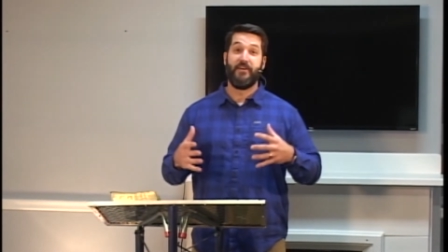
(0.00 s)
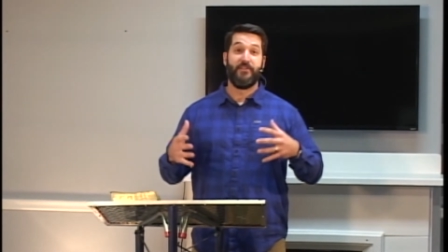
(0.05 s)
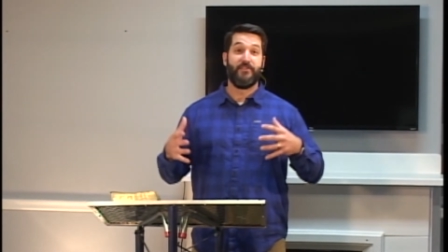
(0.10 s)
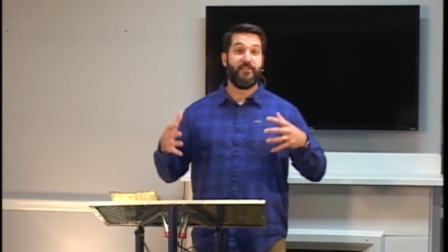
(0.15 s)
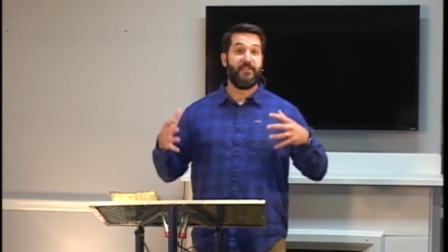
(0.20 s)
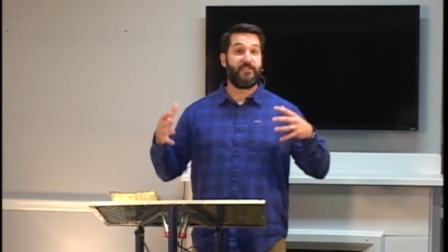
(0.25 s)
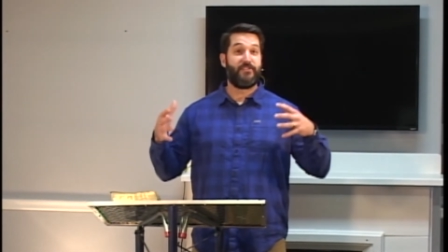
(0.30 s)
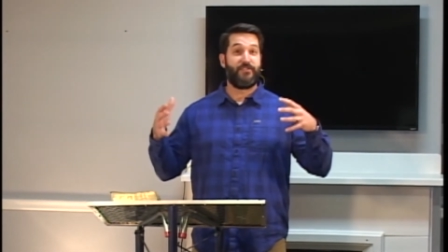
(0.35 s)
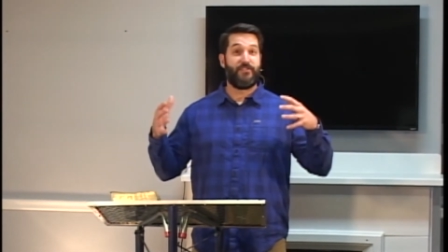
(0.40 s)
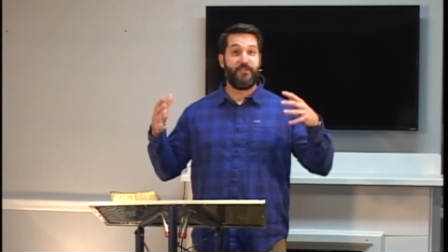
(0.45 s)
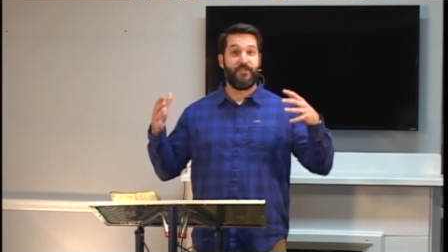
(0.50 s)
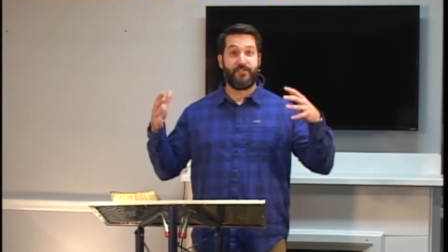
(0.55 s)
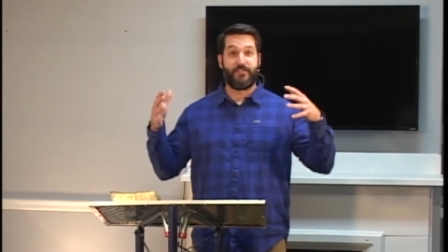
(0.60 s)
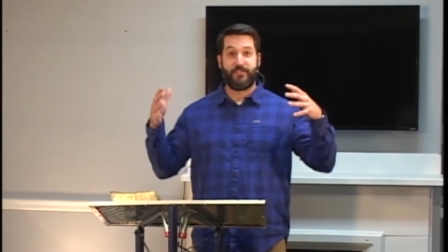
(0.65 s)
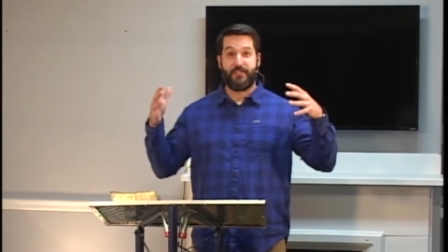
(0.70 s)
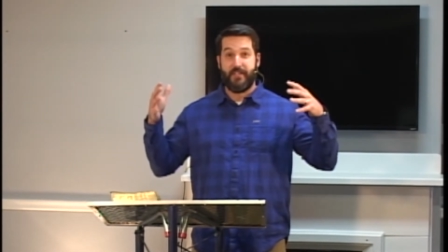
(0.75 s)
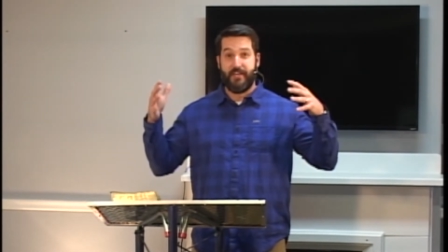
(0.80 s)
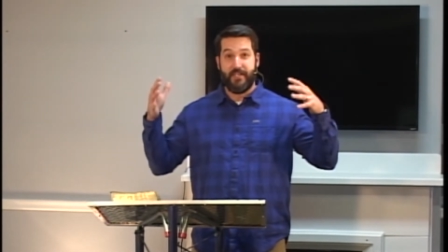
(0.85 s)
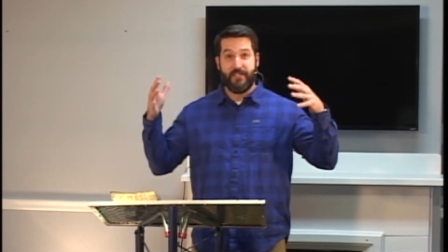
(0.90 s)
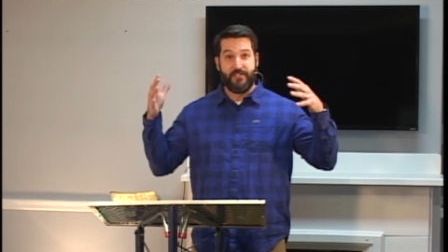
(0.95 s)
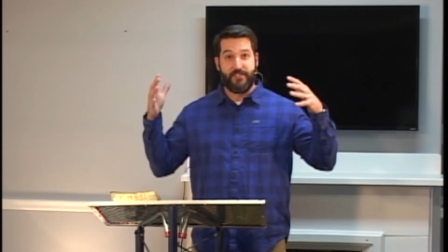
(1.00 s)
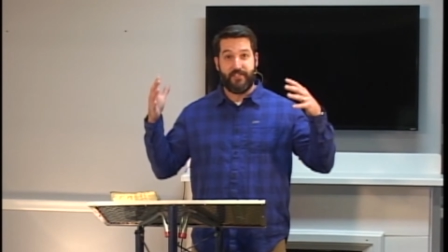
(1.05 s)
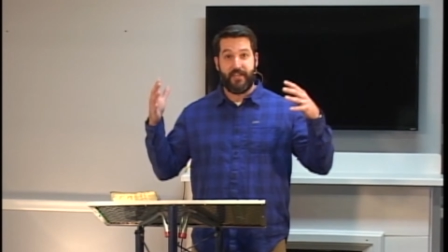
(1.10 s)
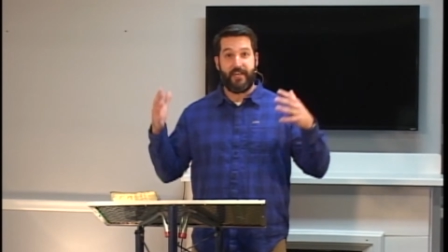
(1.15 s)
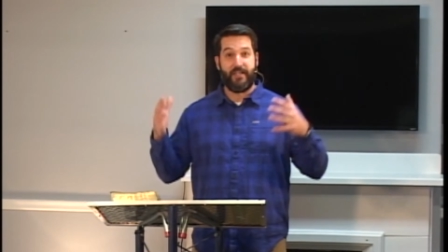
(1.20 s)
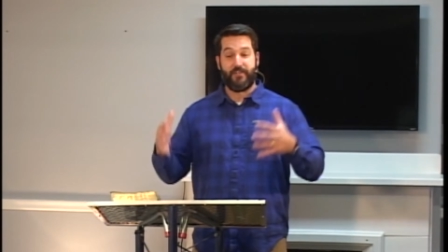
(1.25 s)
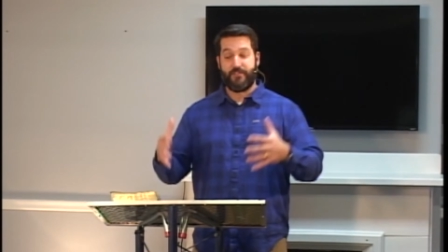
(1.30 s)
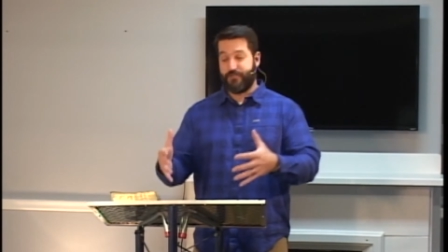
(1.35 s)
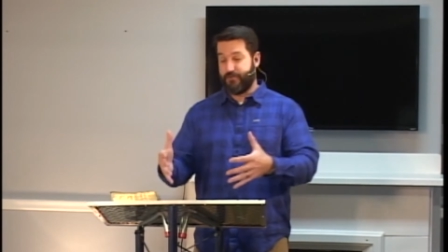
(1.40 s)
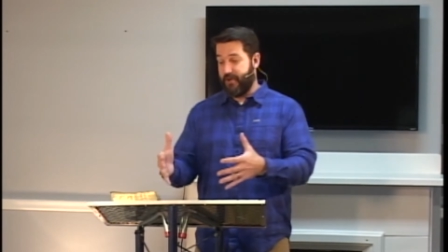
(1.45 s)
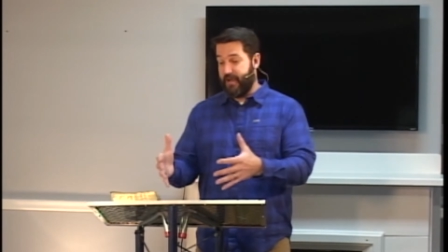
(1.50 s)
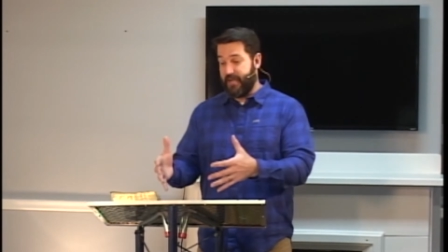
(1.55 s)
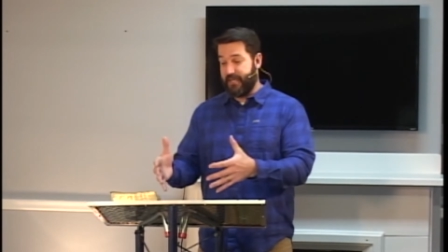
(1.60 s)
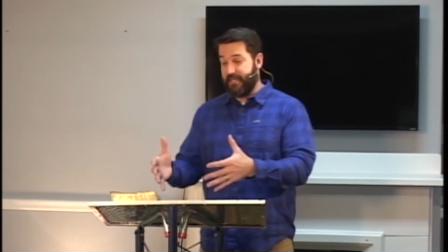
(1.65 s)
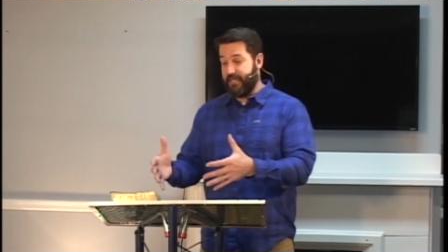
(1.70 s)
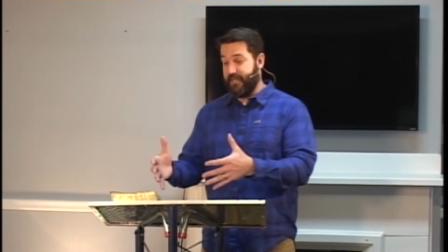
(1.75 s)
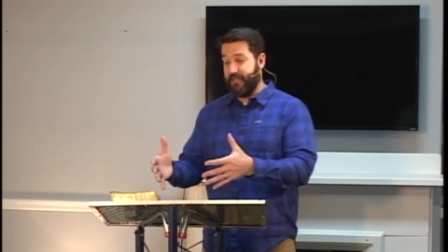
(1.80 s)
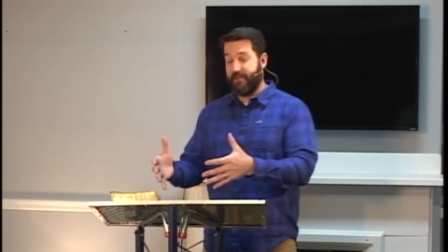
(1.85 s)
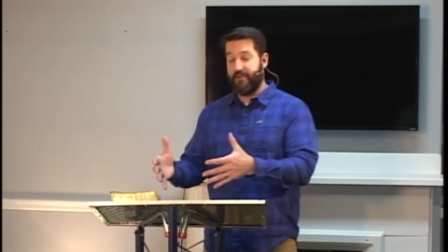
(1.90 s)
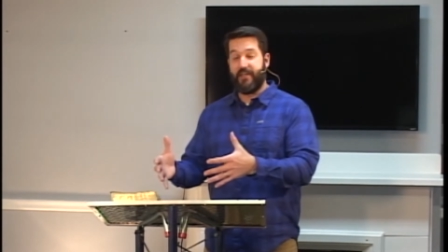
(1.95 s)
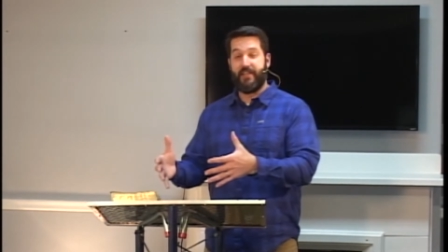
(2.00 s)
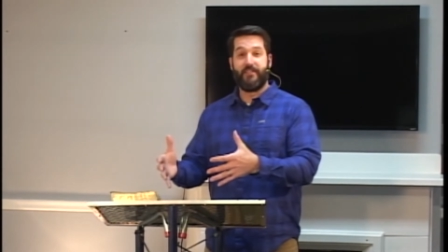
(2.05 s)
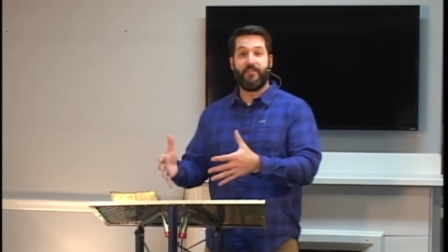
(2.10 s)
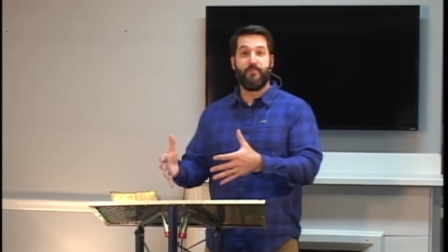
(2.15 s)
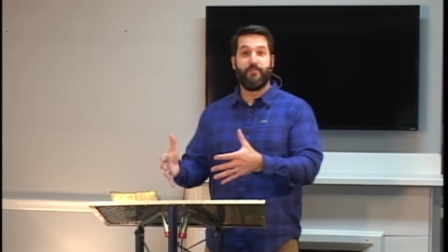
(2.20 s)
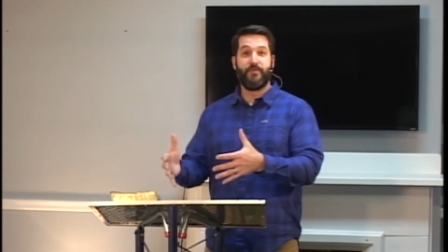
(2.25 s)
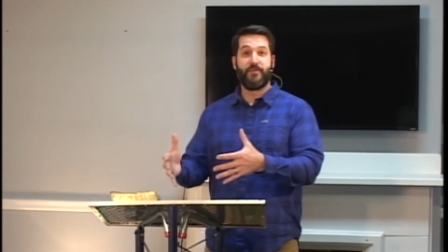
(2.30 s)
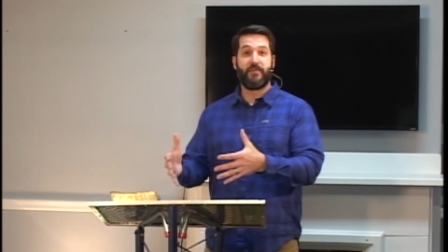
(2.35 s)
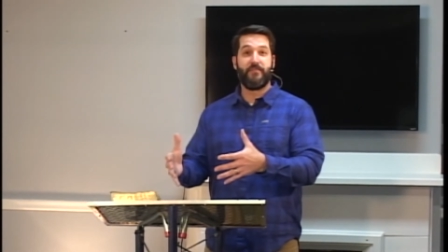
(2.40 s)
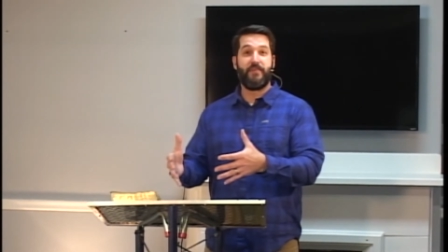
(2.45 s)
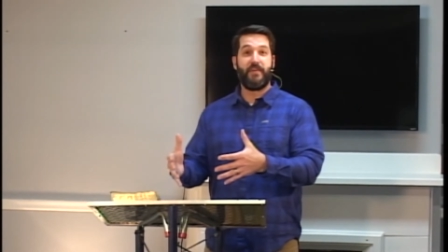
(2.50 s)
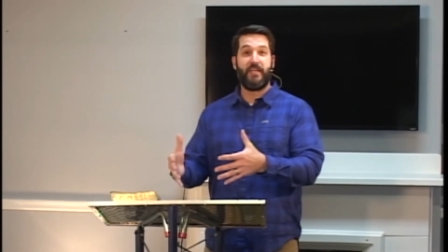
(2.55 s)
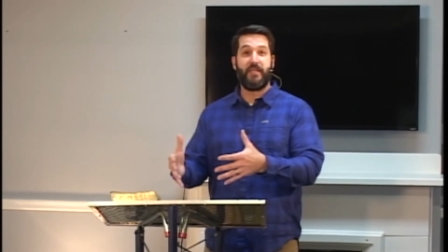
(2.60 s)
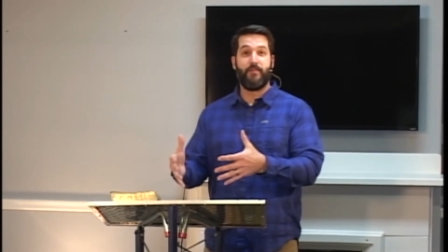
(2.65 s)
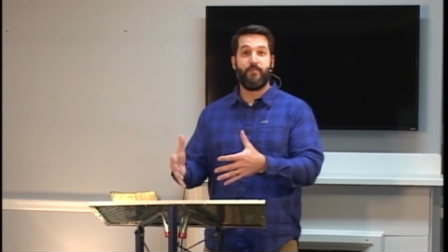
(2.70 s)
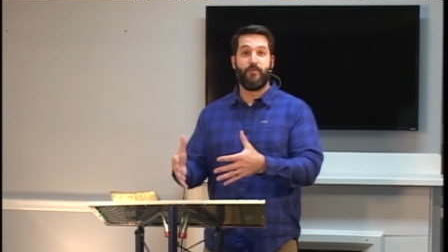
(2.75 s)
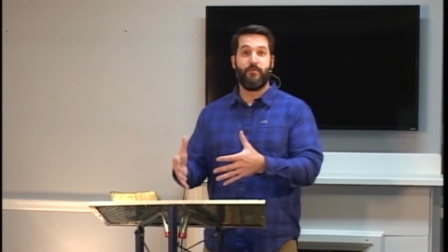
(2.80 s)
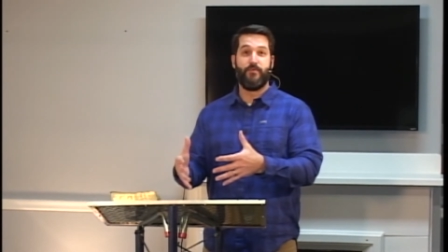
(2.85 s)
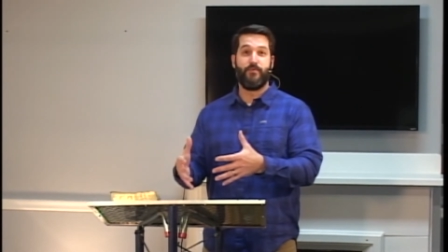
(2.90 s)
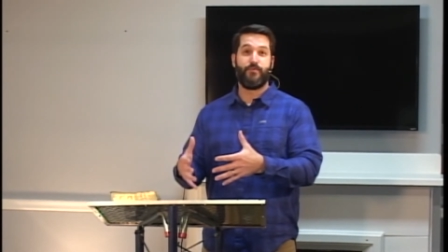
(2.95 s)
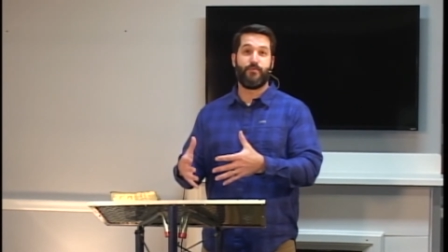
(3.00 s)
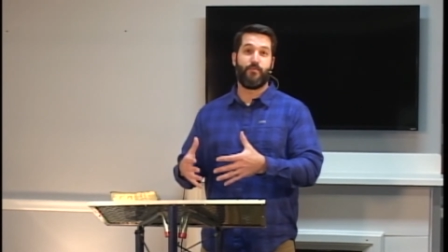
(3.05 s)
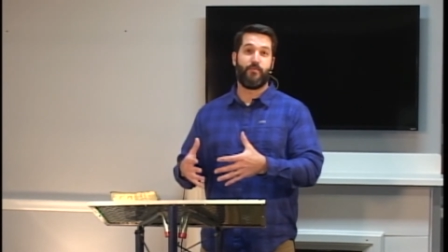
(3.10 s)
Let's just stay on track here in the book of Hebrews.